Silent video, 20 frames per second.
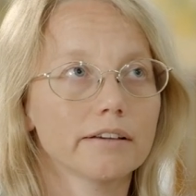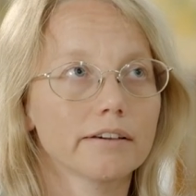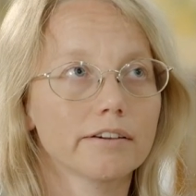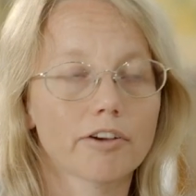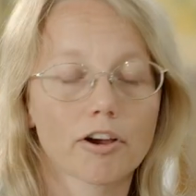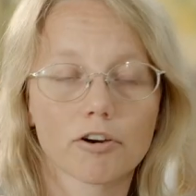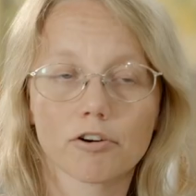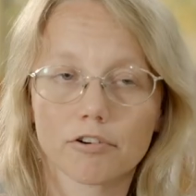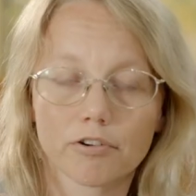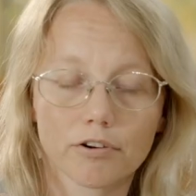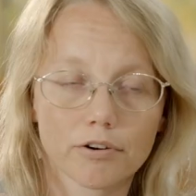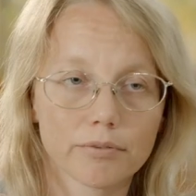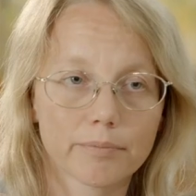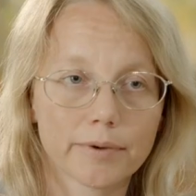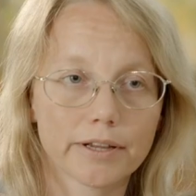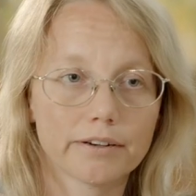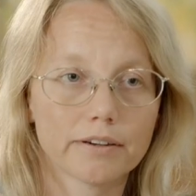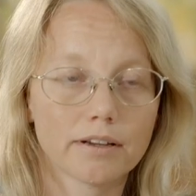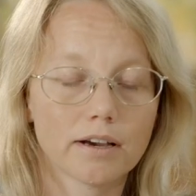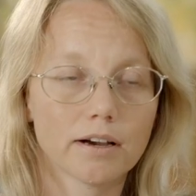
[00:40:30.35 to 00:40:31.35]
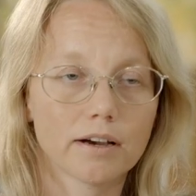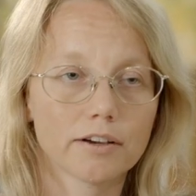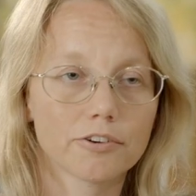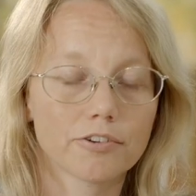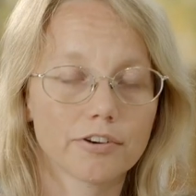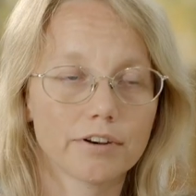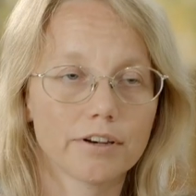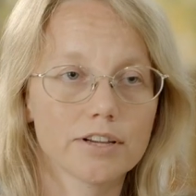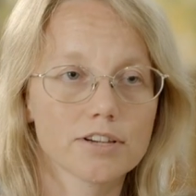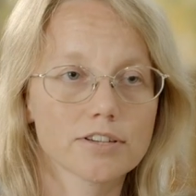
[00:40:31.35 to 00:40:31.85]
Greco-Roman uh,
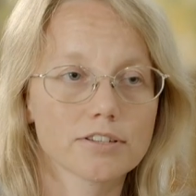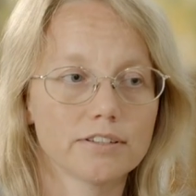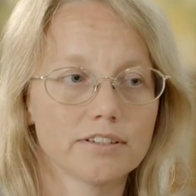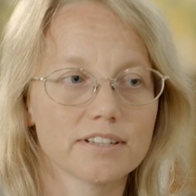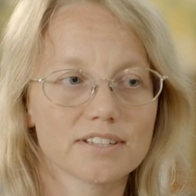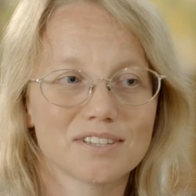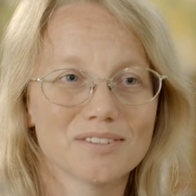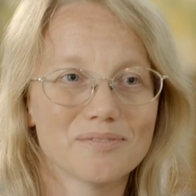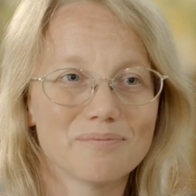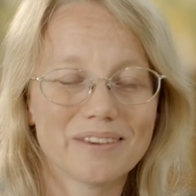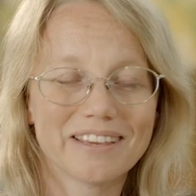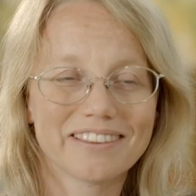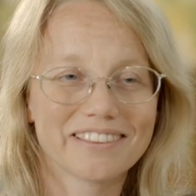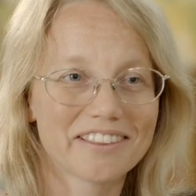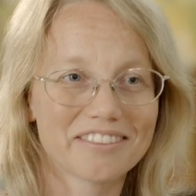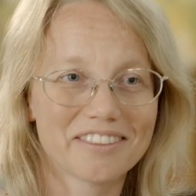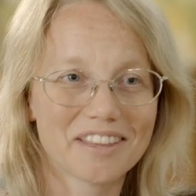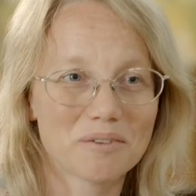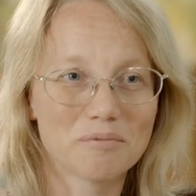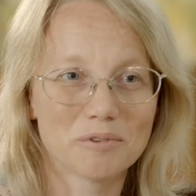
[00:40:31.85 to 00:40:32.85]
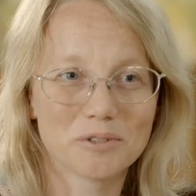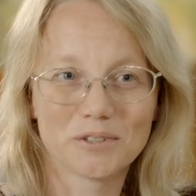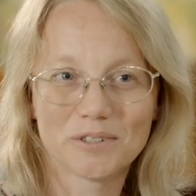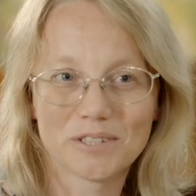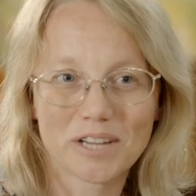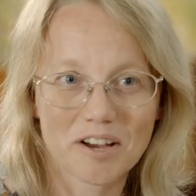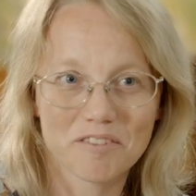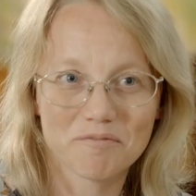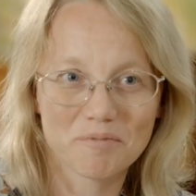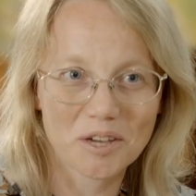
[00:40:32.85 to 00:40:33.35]
tradition doesn't mean that they
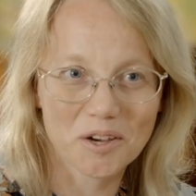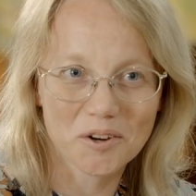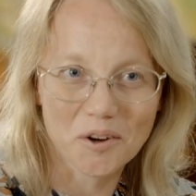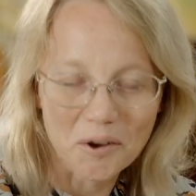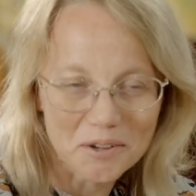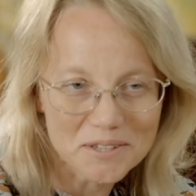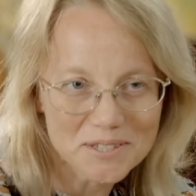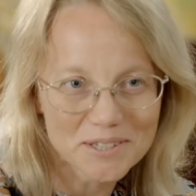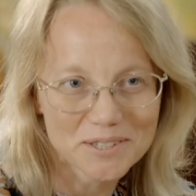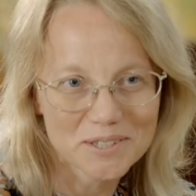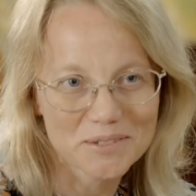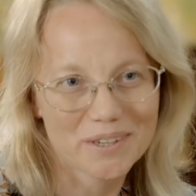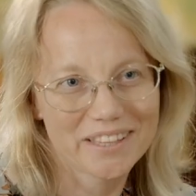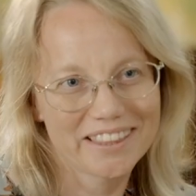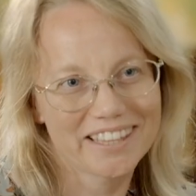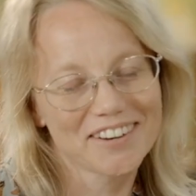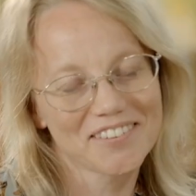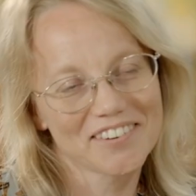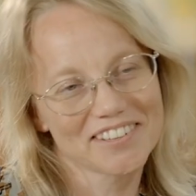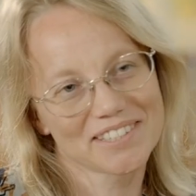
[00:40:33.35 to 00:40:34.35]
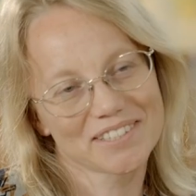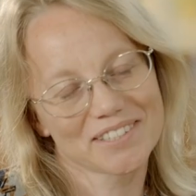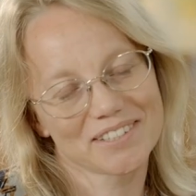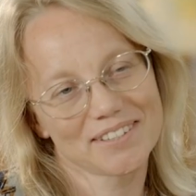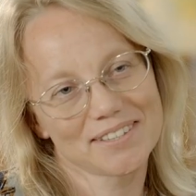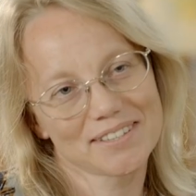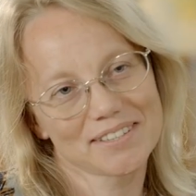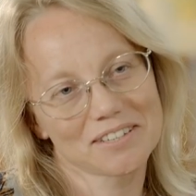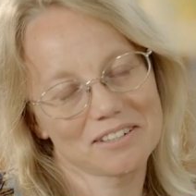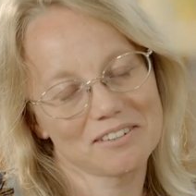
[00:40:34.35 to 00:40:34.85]
wouldn't have been concerned with the
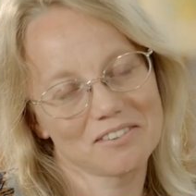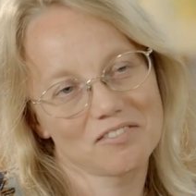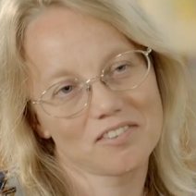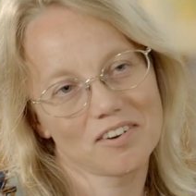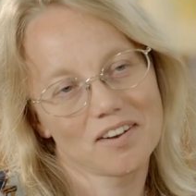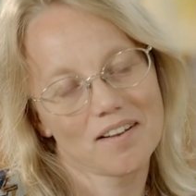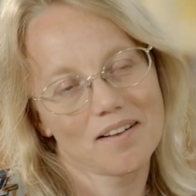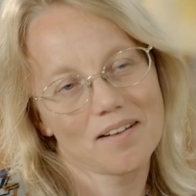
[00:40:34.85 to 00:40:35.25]
questions of